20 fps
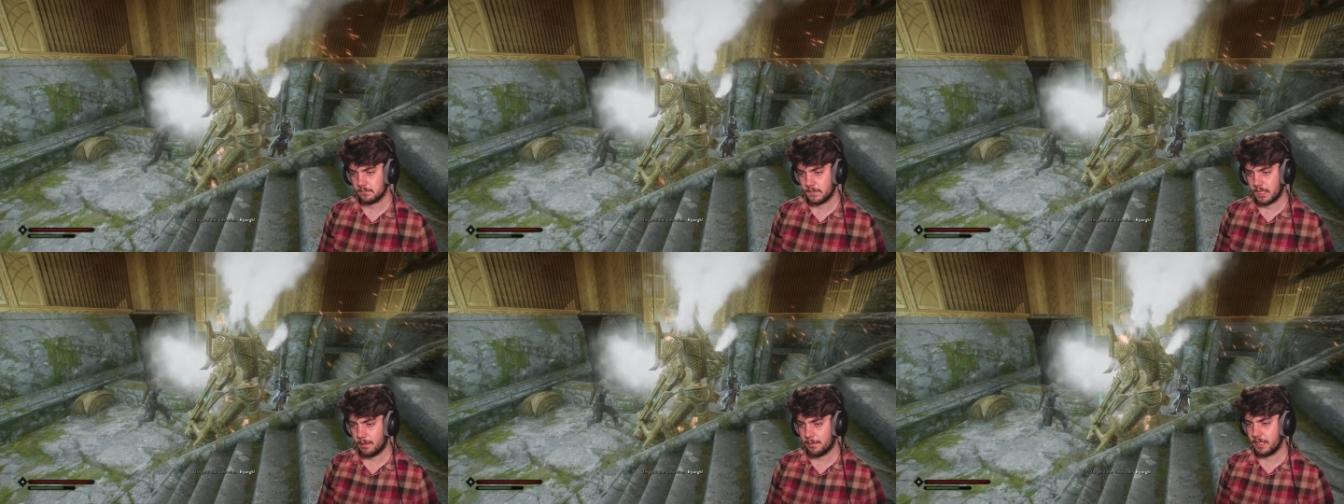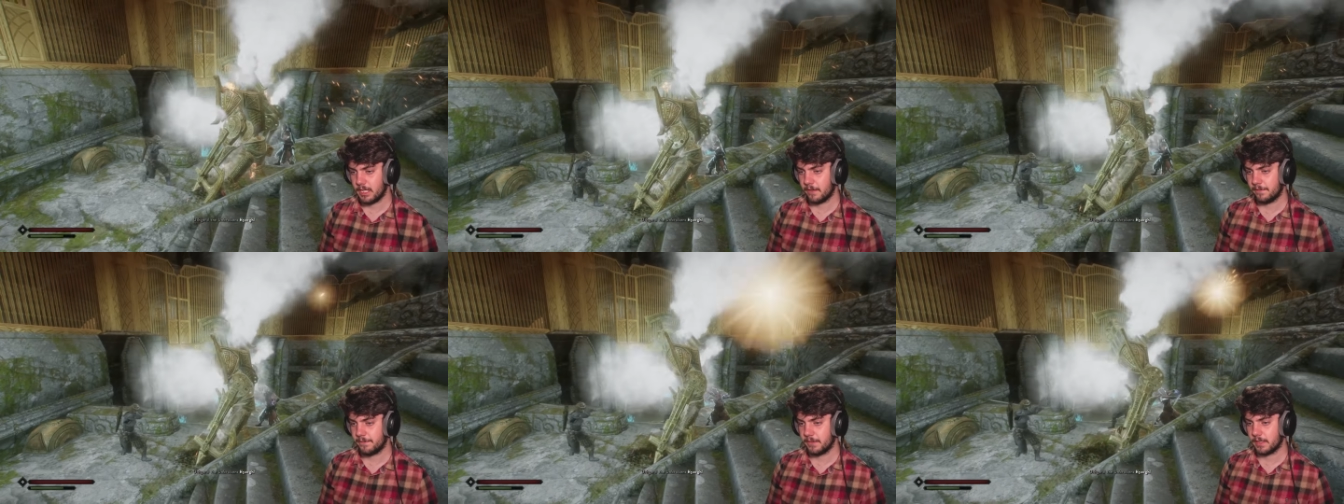I mean,
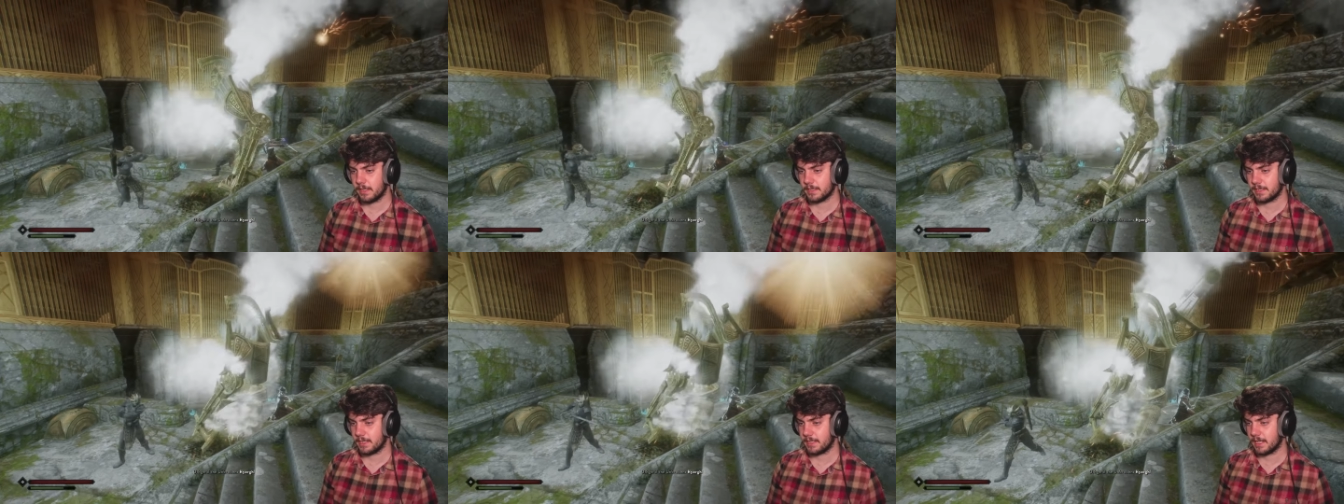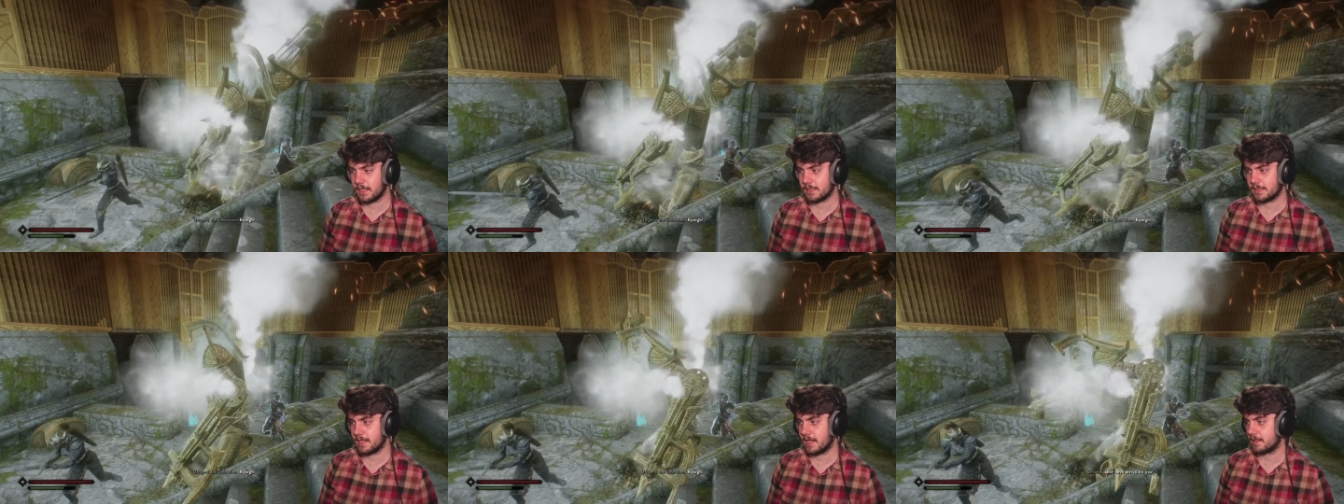I feel like it
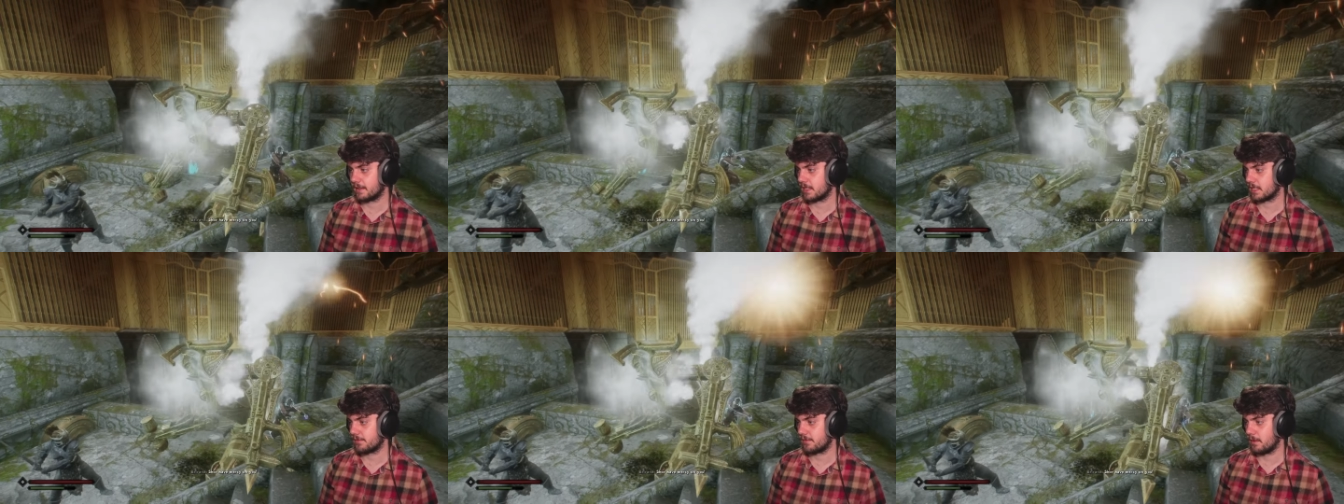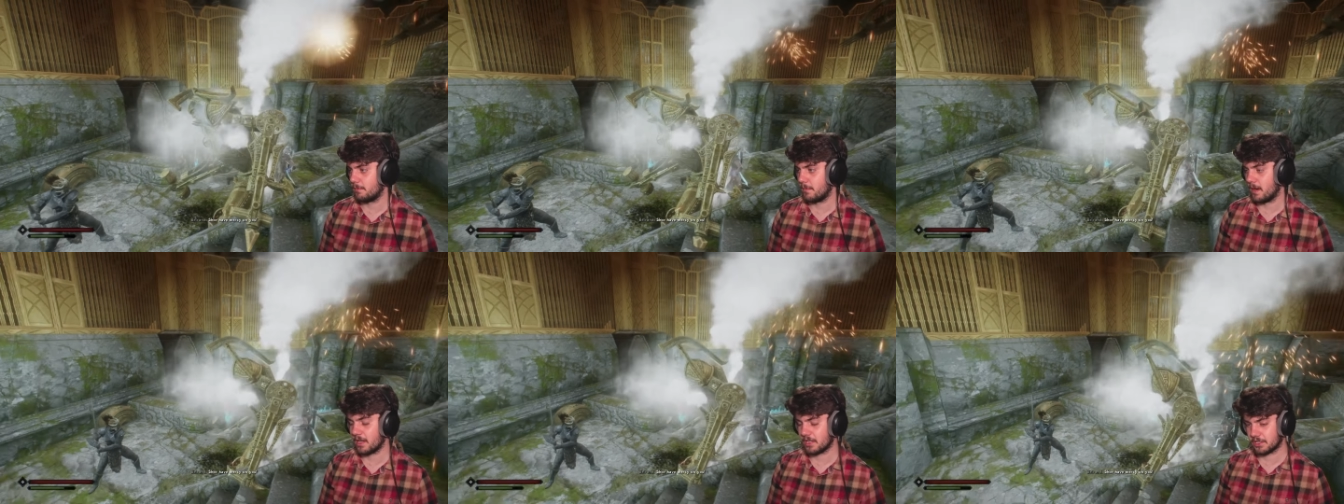can't take this for
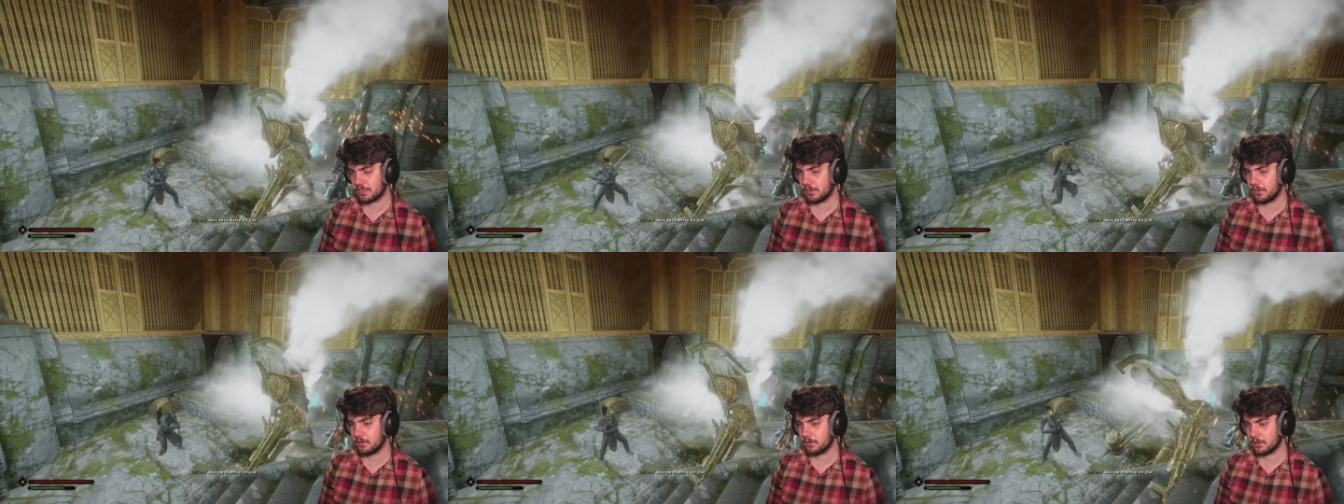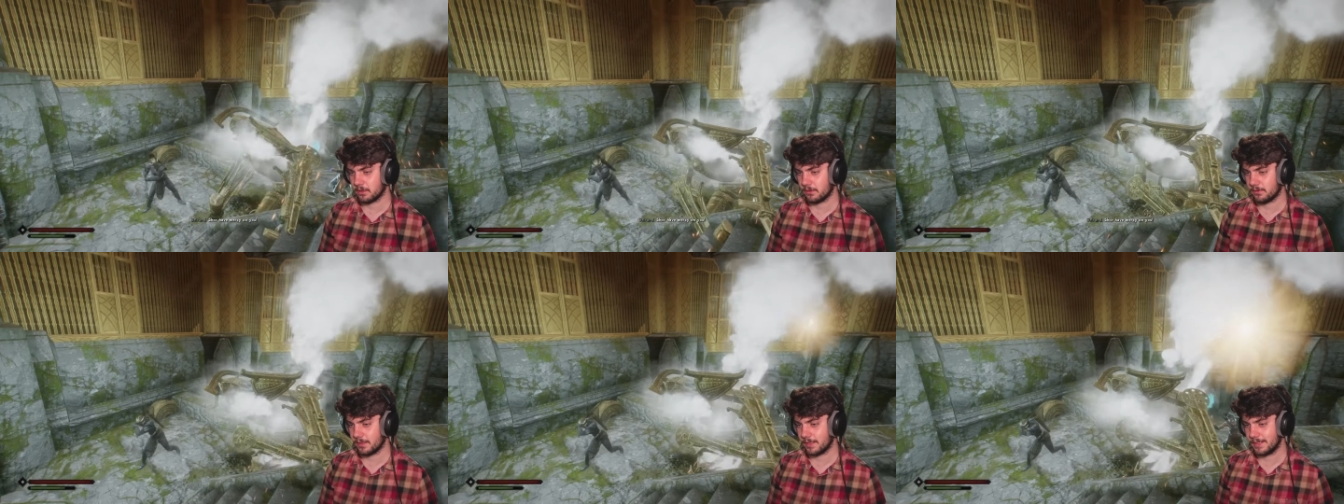much
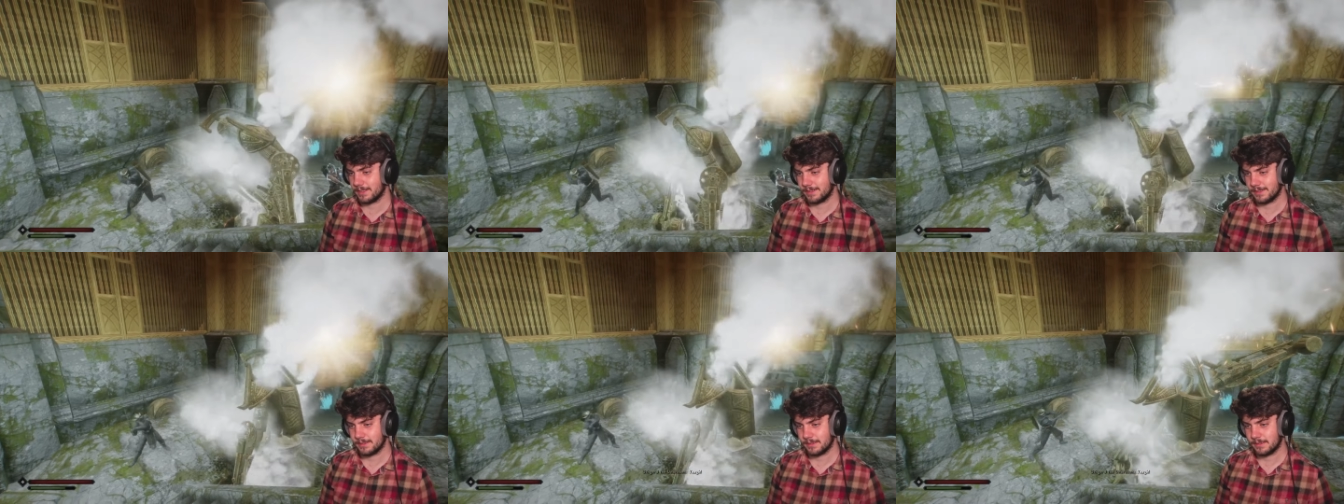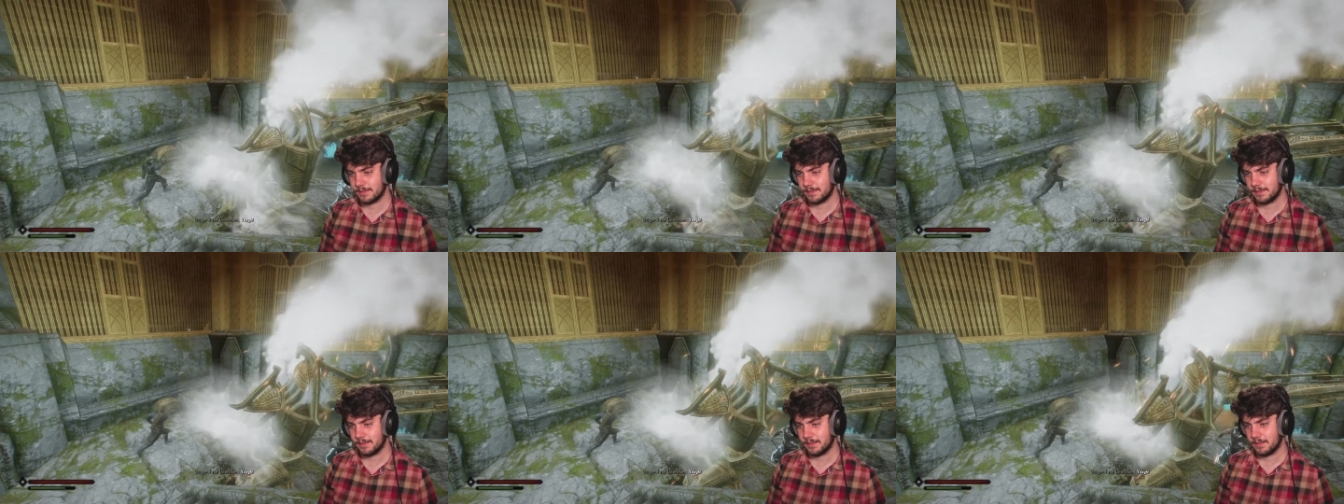longer, right?
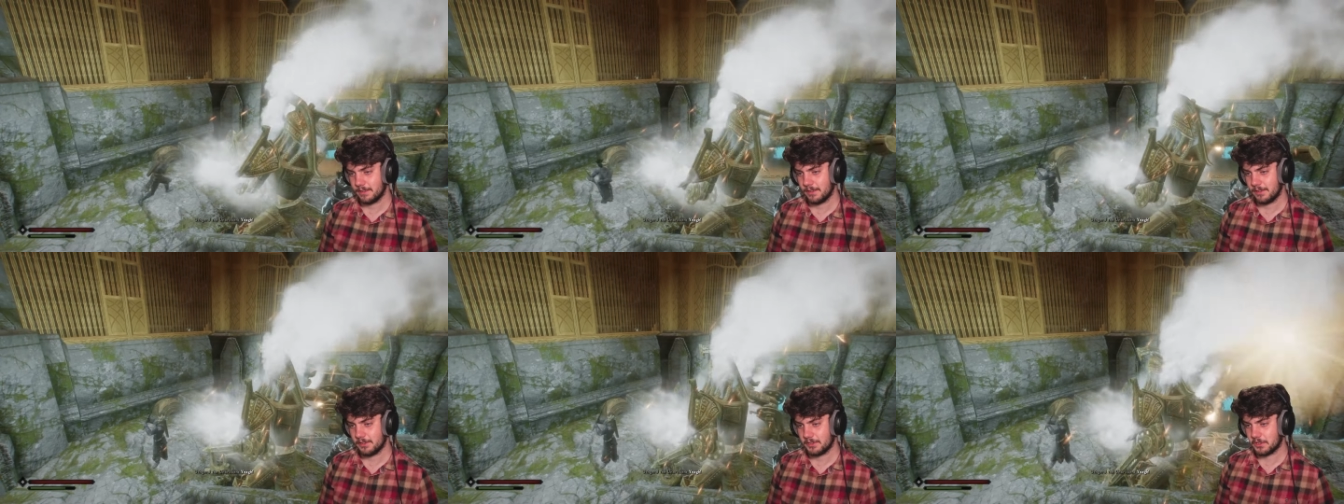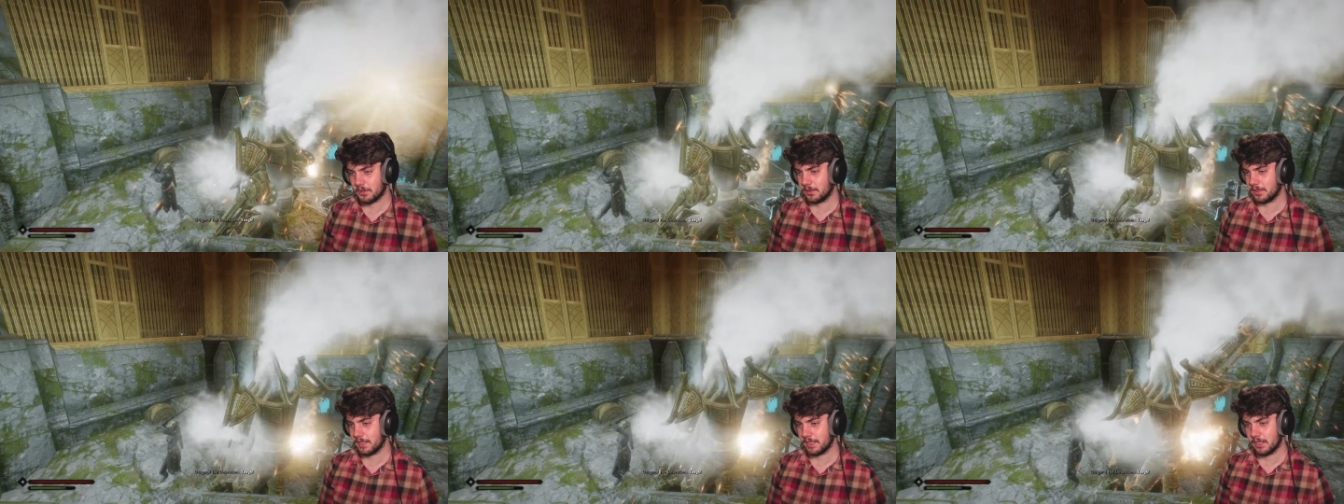
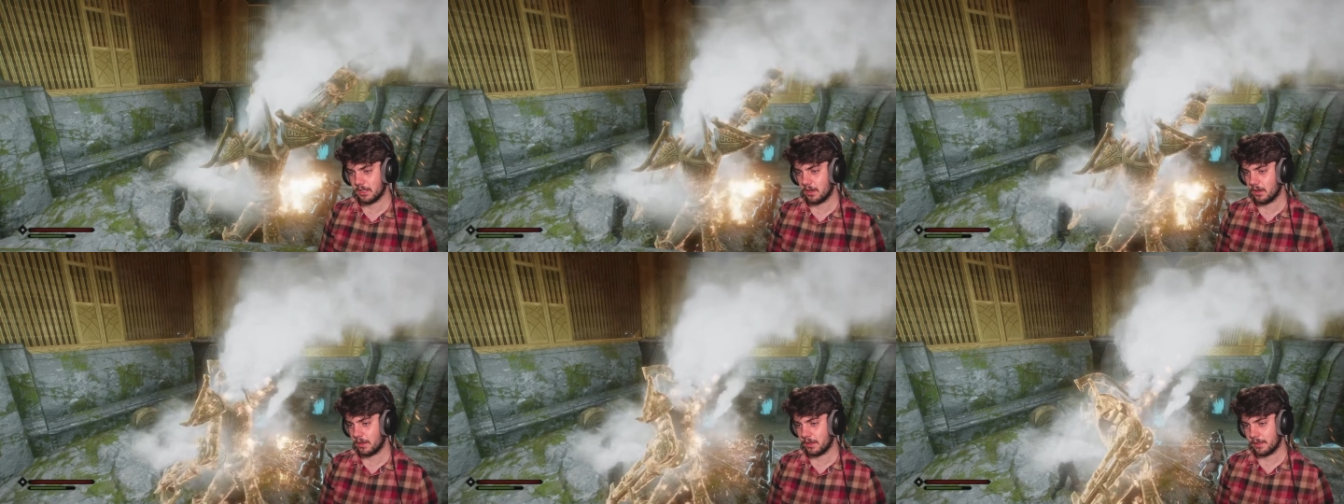Surely not.